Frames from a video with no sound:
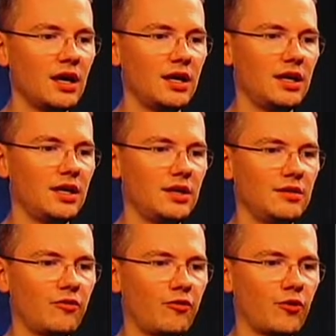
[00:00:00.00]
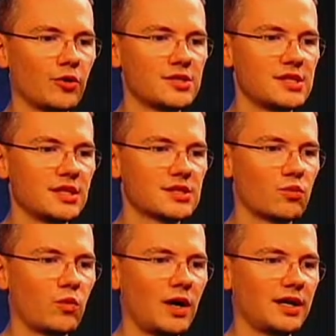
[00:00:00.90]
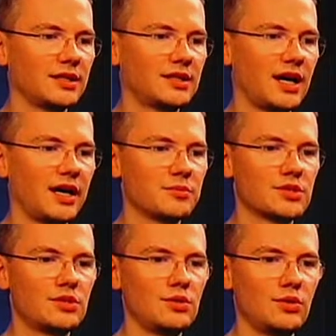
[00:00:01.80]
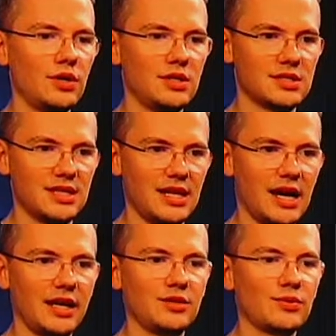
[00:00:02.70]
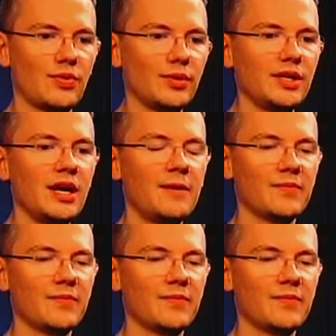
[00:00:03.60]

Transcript: 461 times 2 is 923,